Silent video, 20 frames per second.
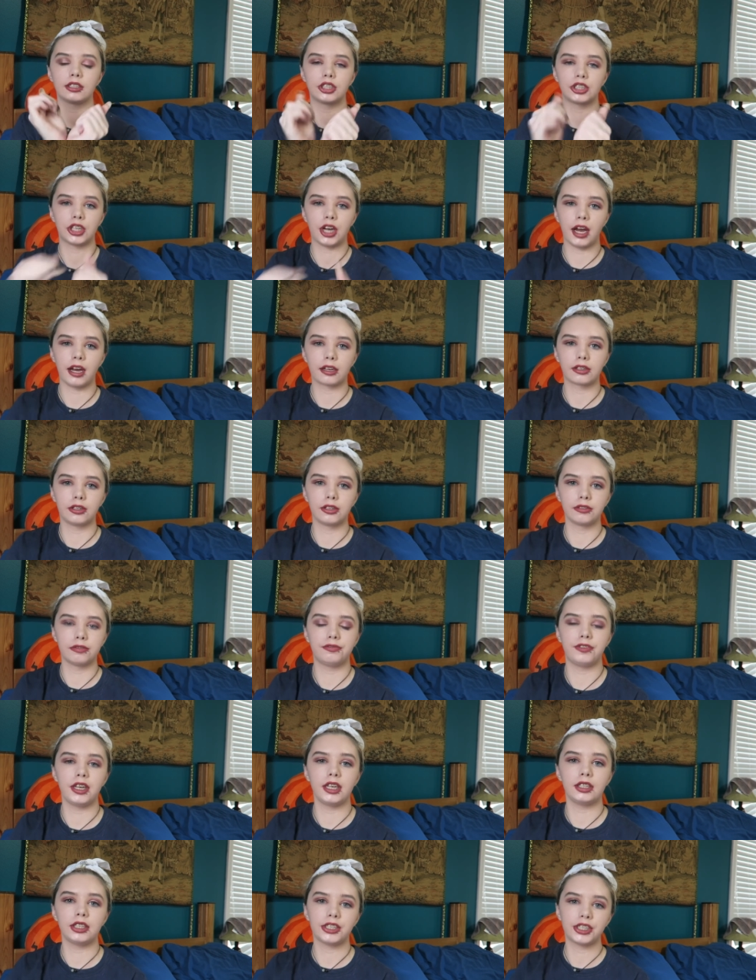shackled,
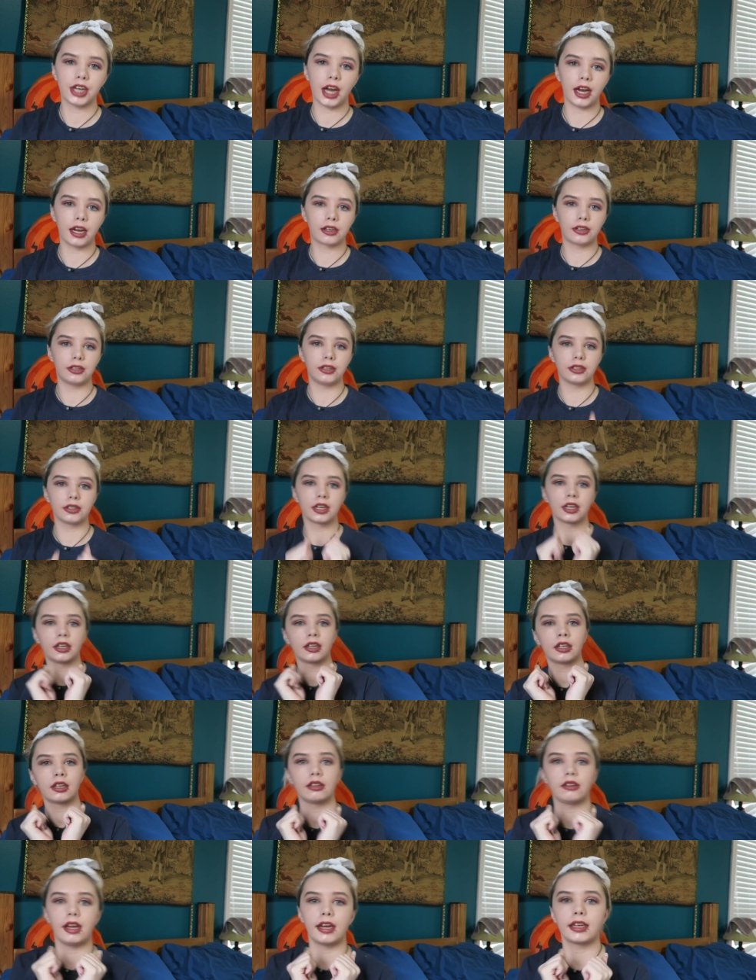feet shackled,
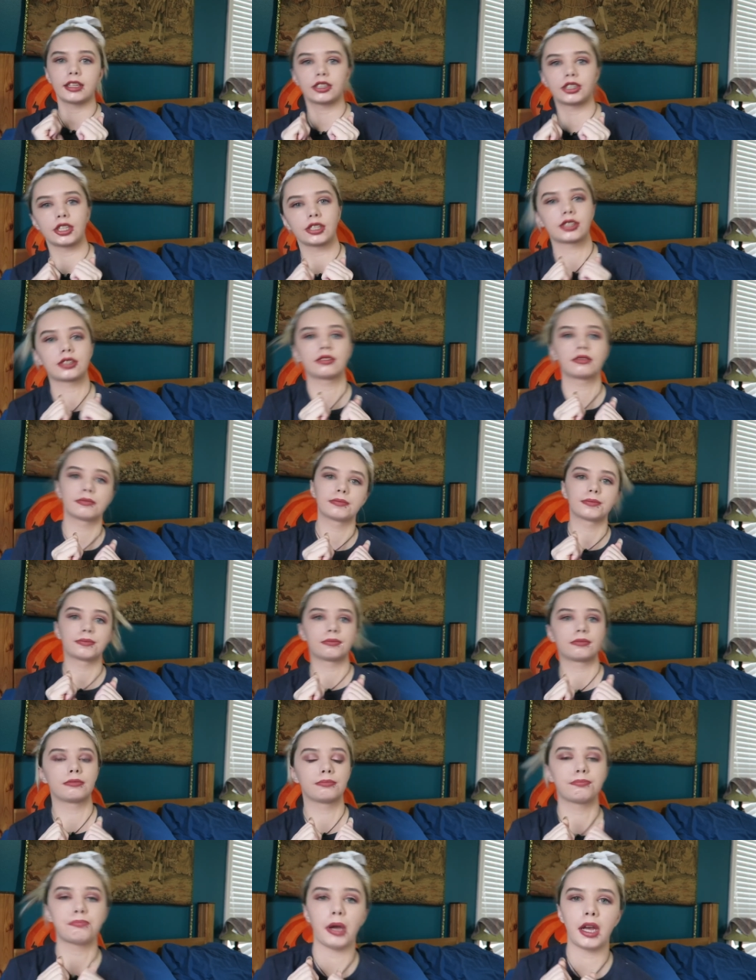like just
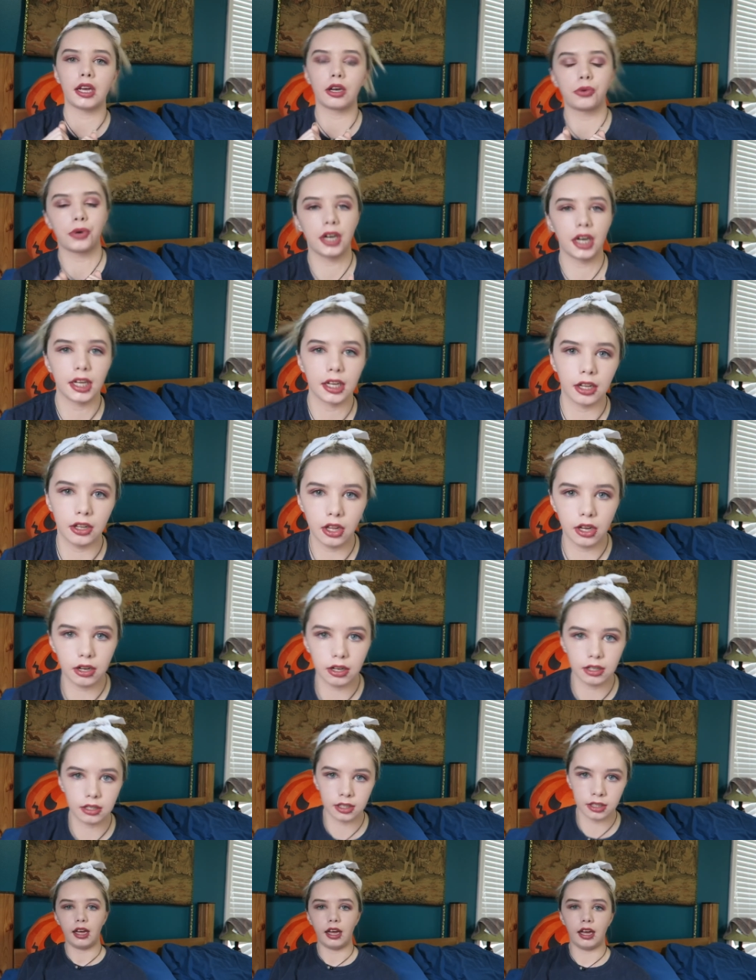penguining
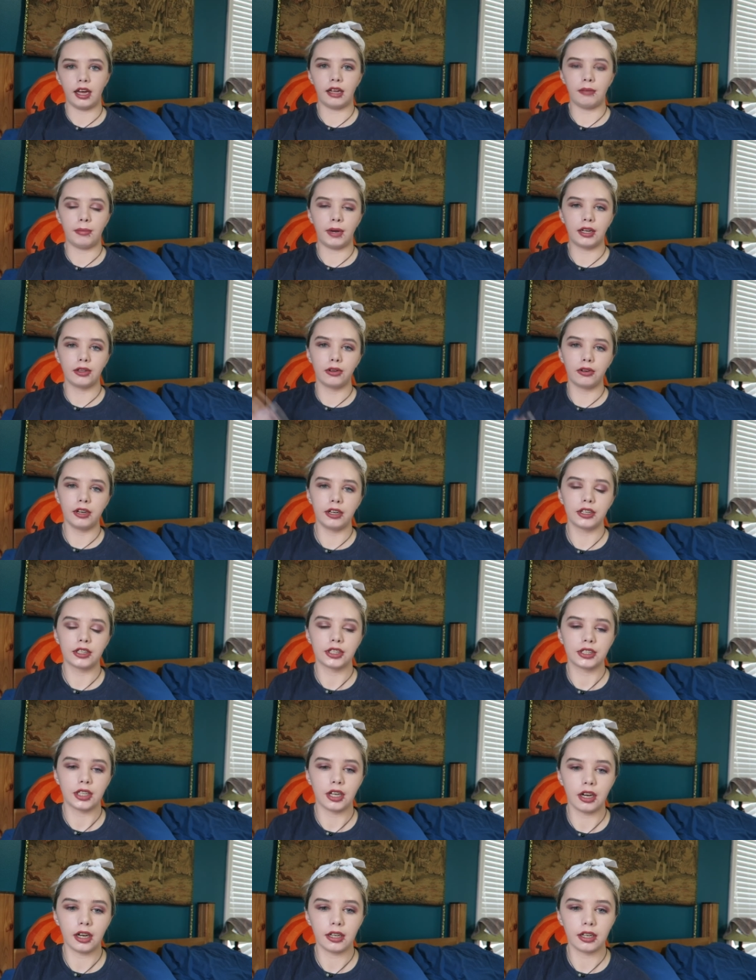along. And my lawyer's
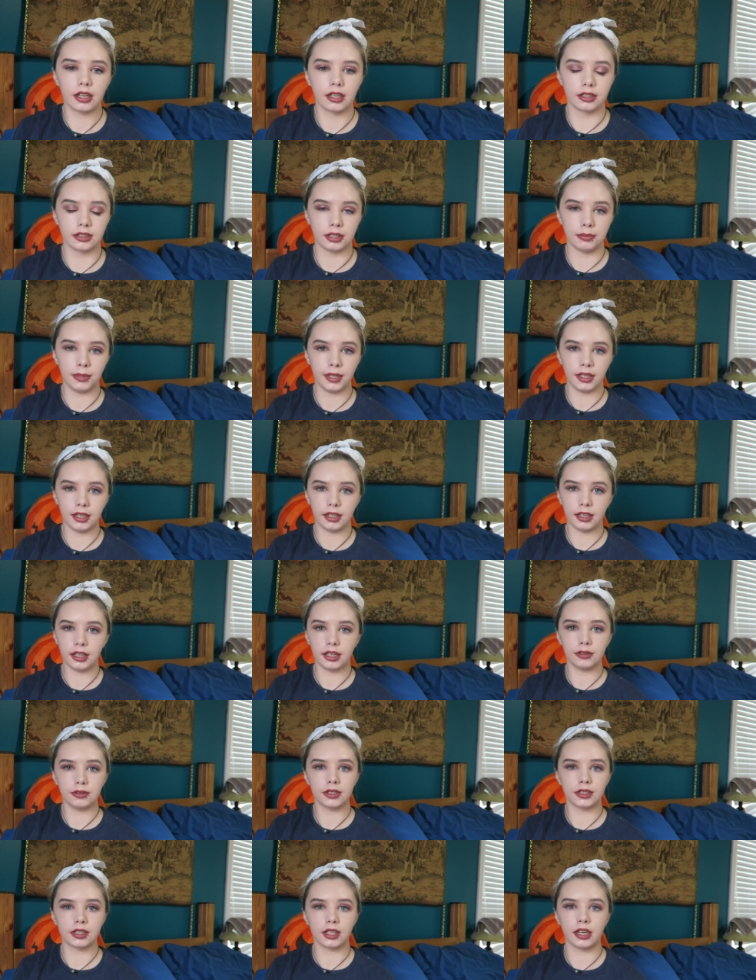talking to me and he
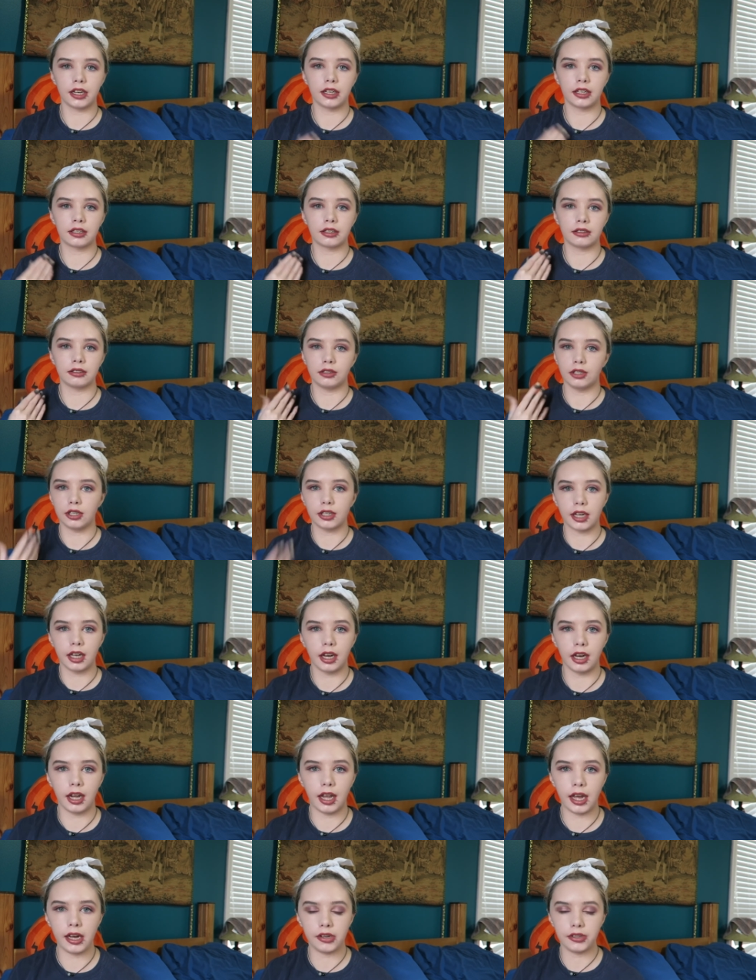was like, you're
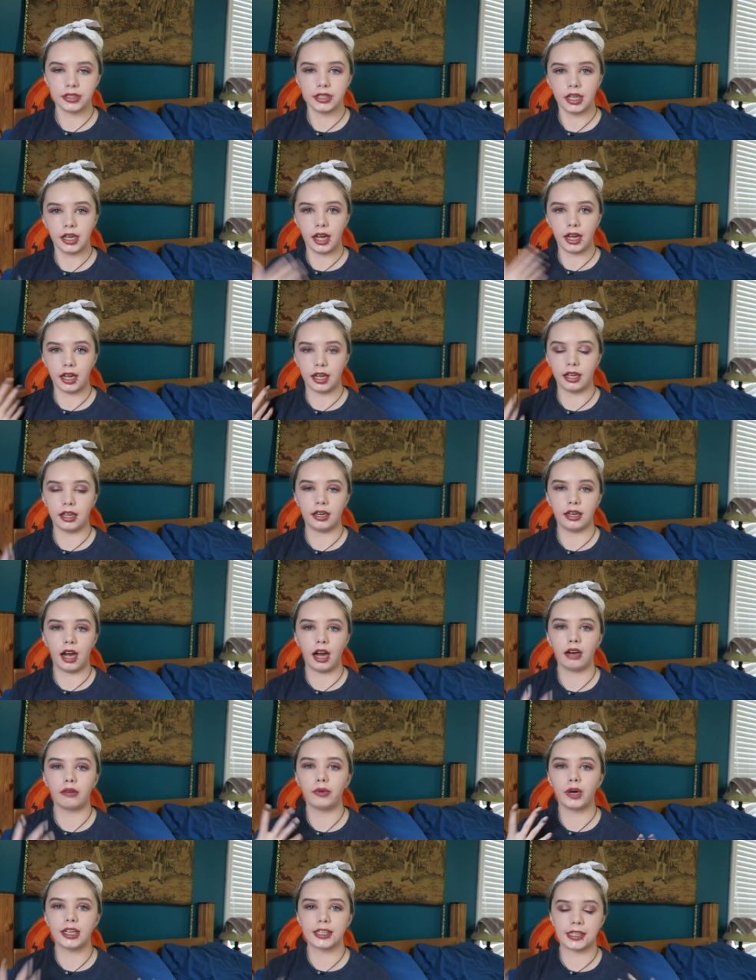getting out today. And
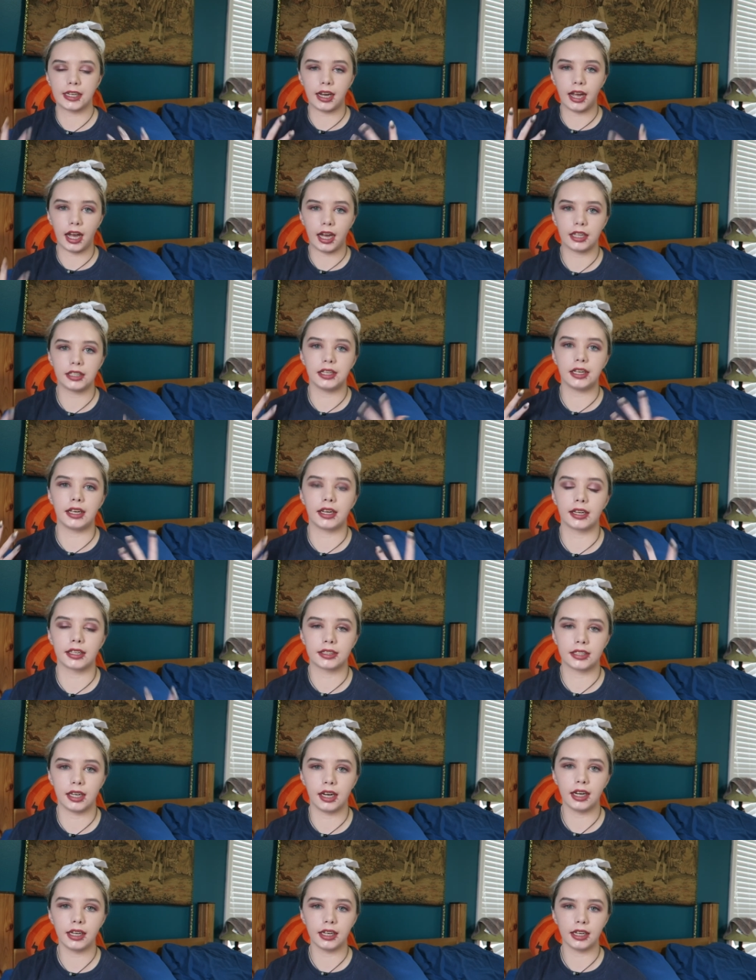I wasn't acting
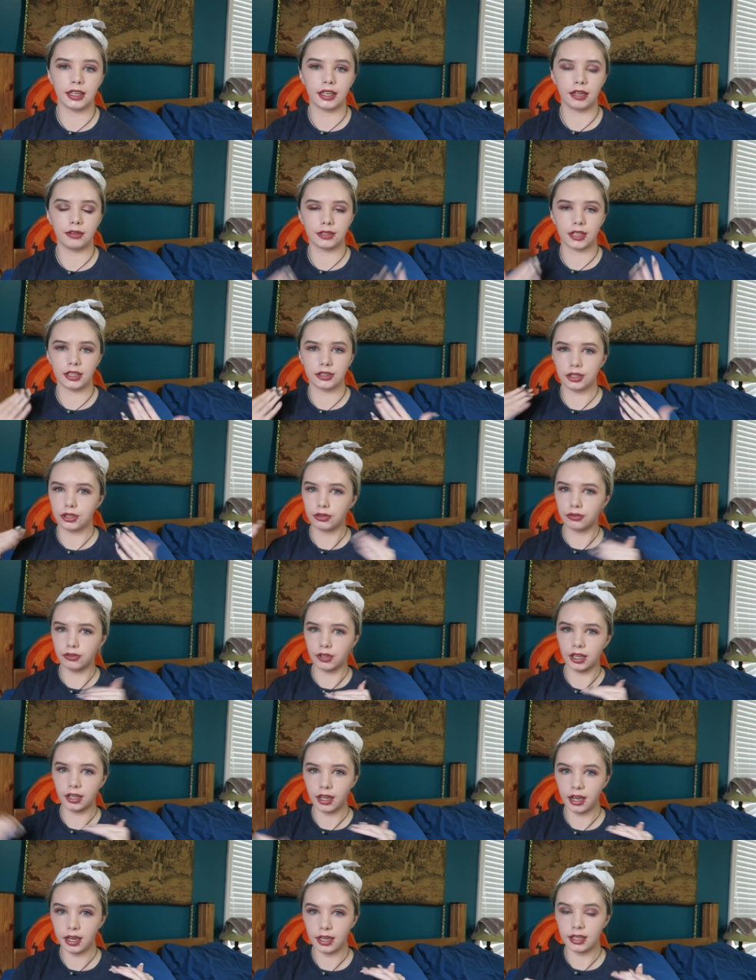excited. And he was like, do you
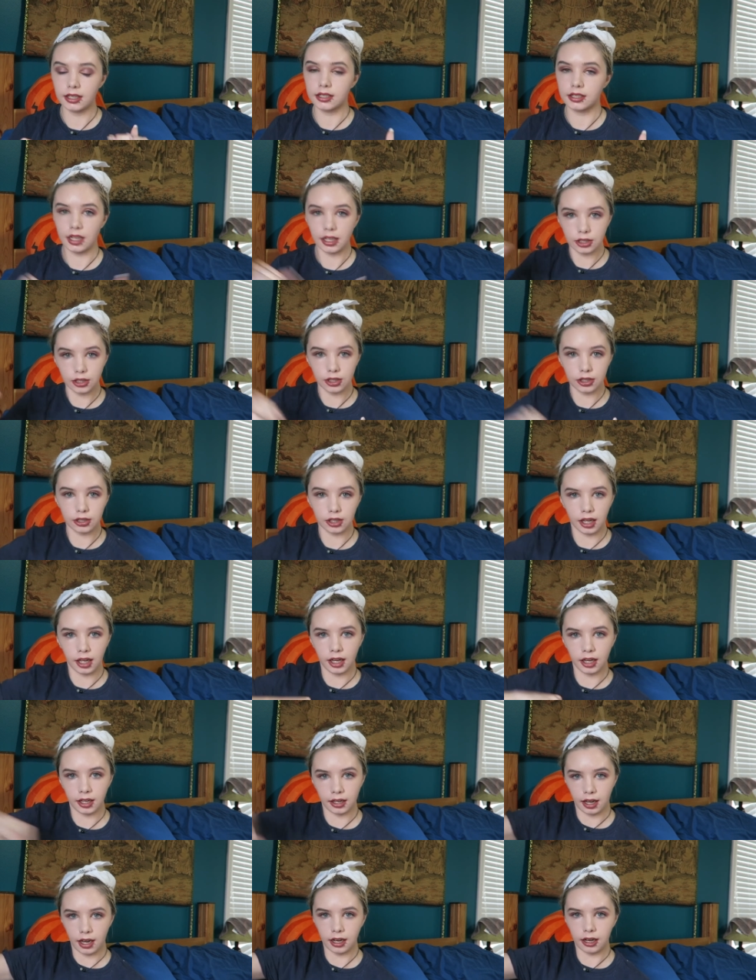realize that you're
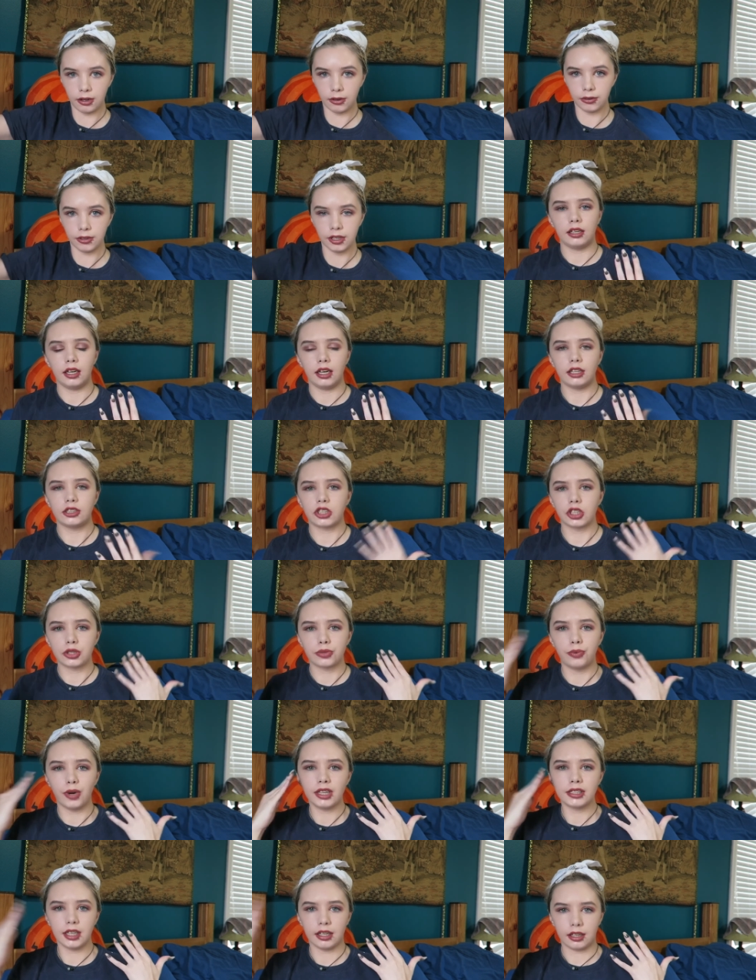getting out? It just
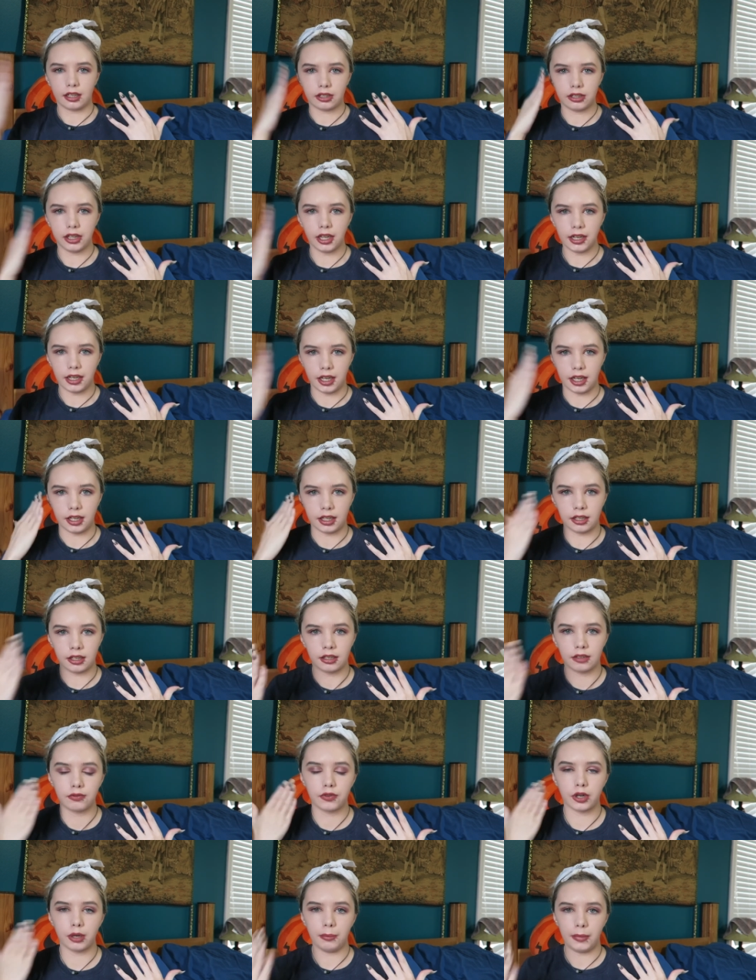wasn't clicking
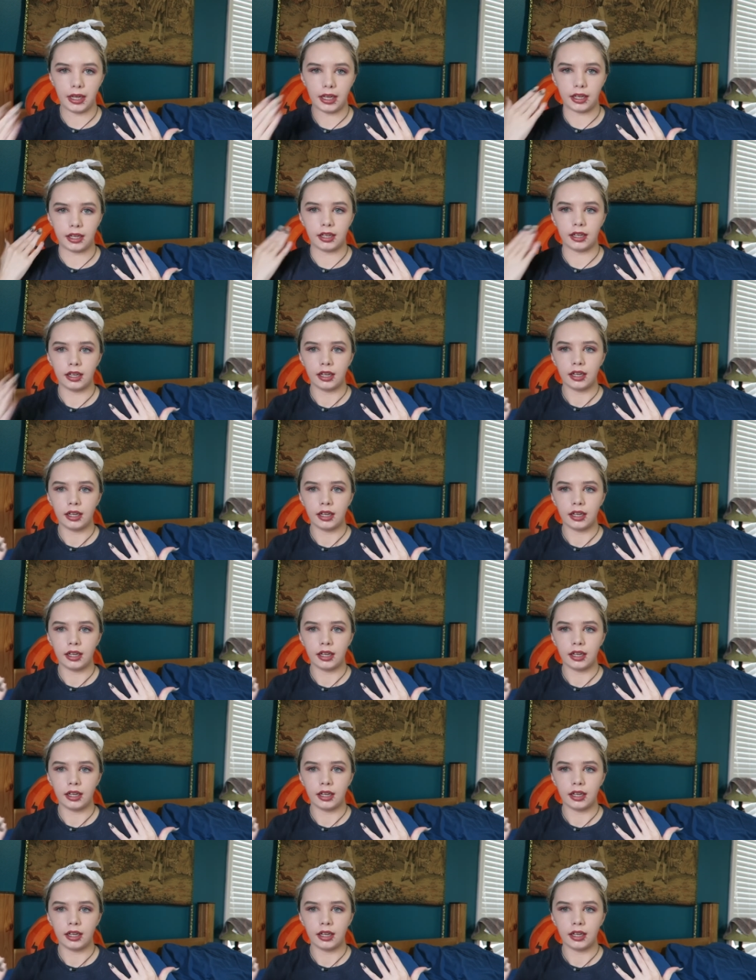for me.